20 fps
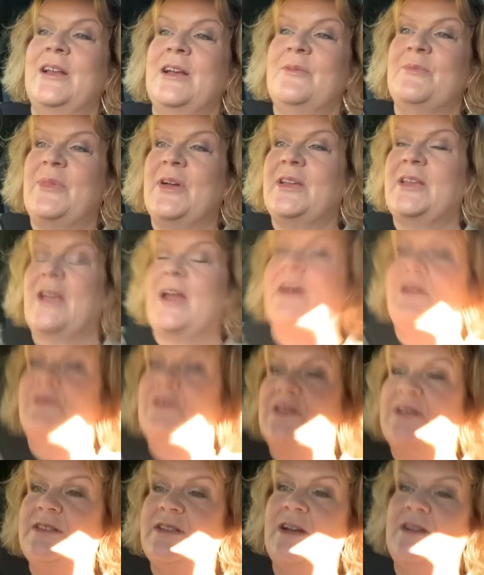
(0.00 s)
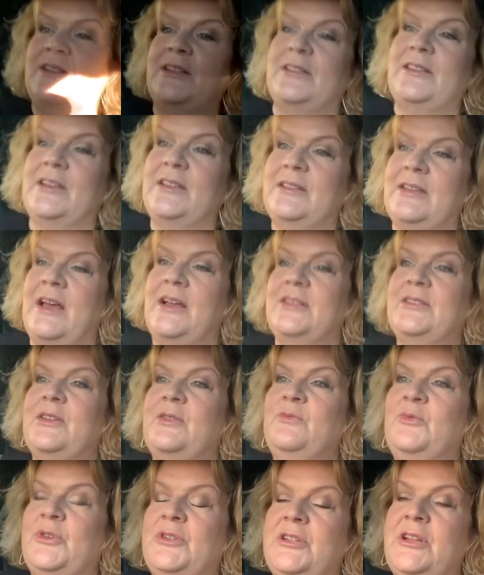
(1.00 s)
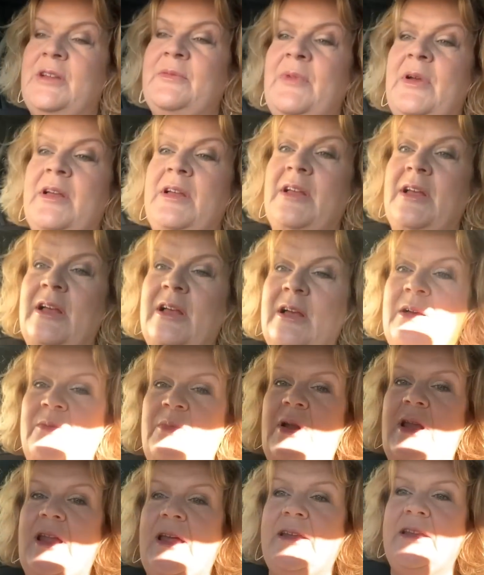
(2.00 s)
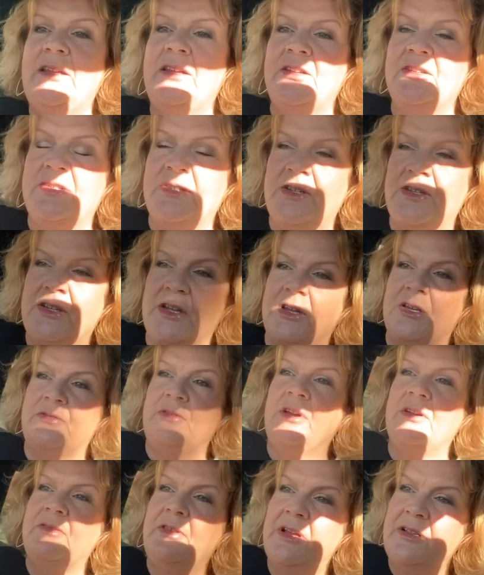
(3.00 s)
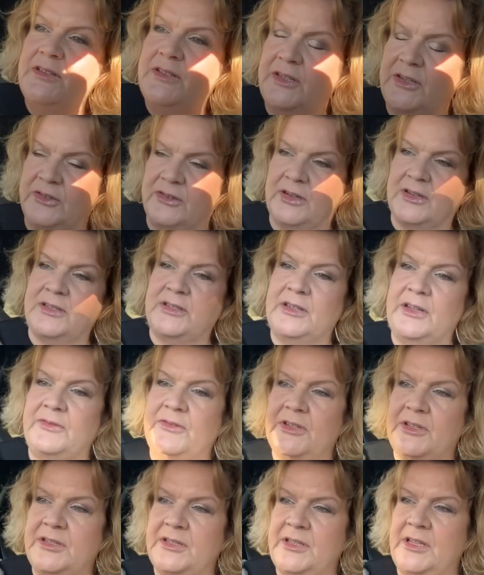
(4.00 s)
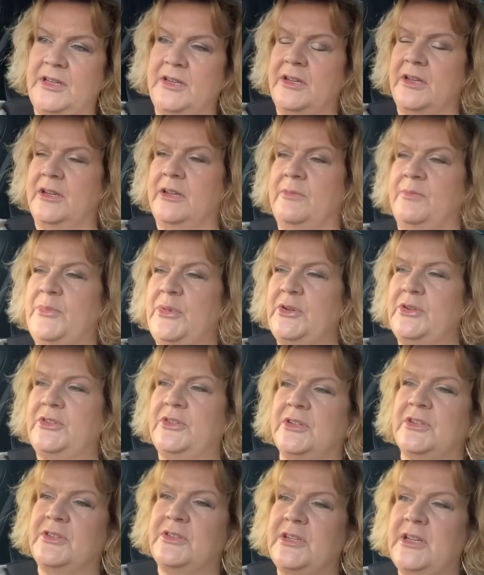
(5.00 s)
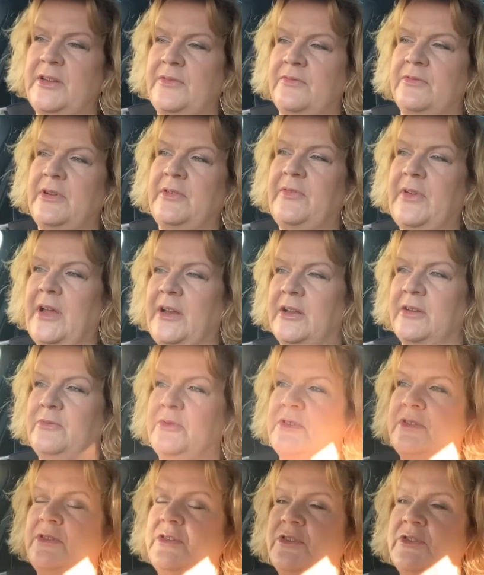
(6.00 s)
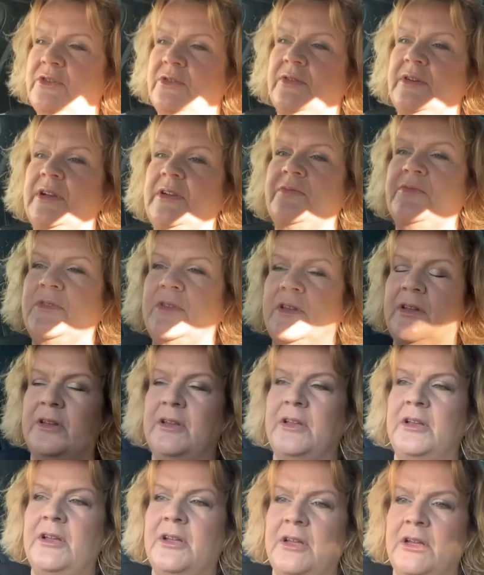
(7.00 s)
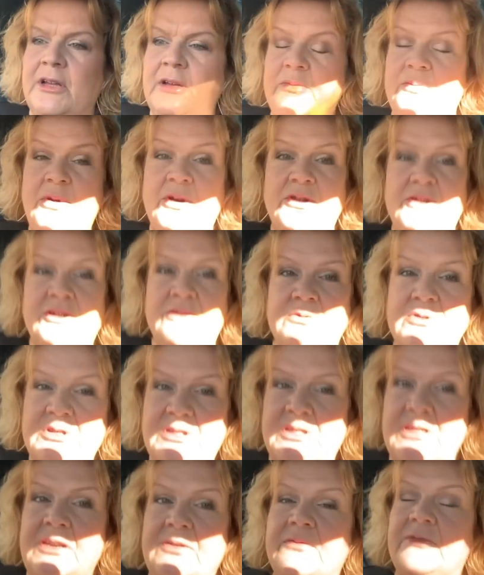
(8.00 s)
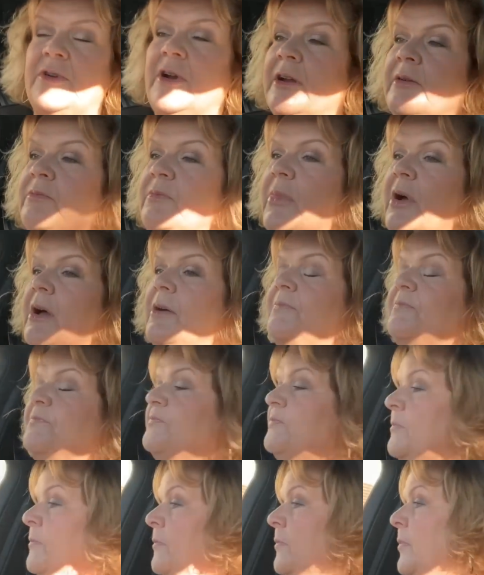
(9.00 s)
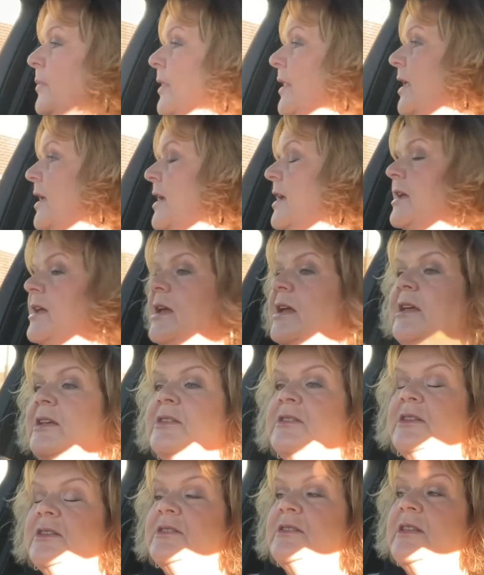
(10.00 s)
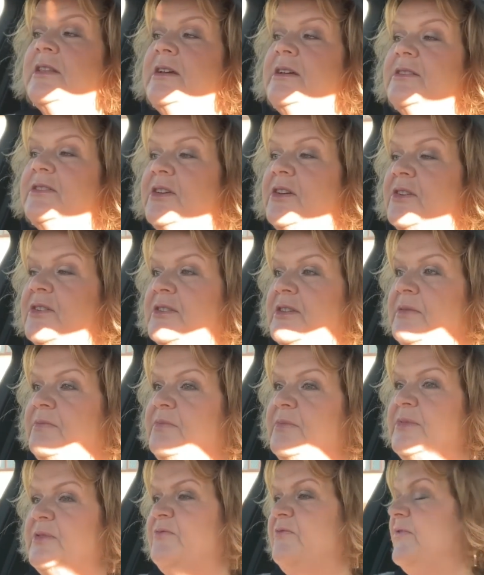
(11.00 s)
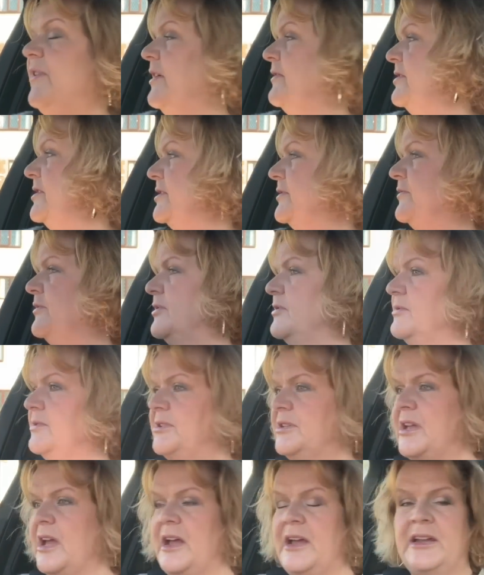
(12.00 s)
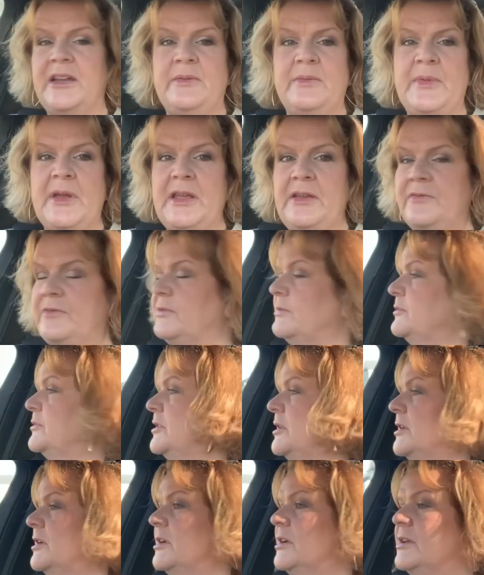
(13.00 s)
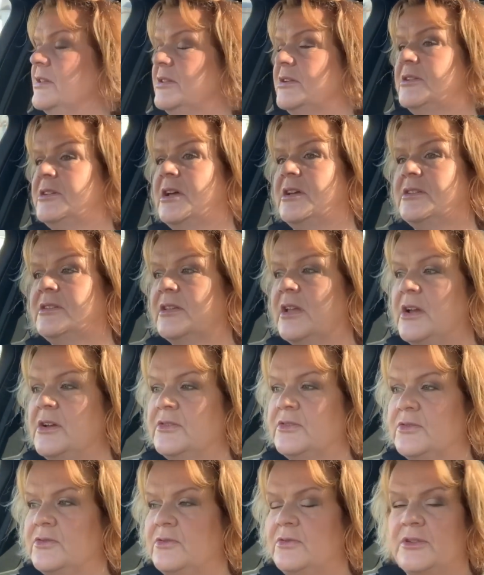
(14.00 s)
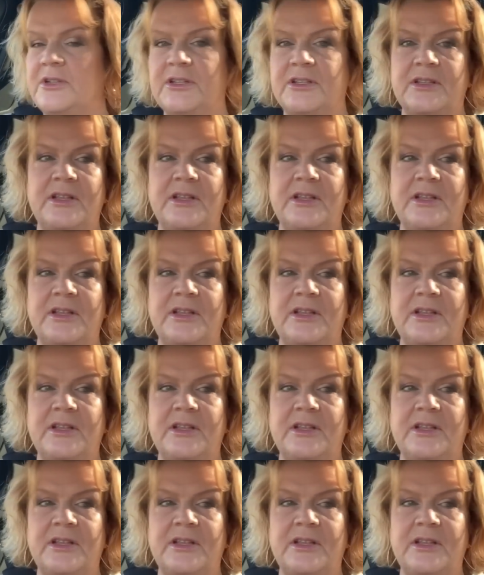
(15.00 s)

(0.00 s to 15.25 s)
But yeah, I've decided that that's what I'm planning to do. Oh, that's interesting. I've just seen a butcher's delivery van. I wasn't sure if the butcher was delivering, but he is, so that's good, because it's very difficult to get any meat from the Tesco's order.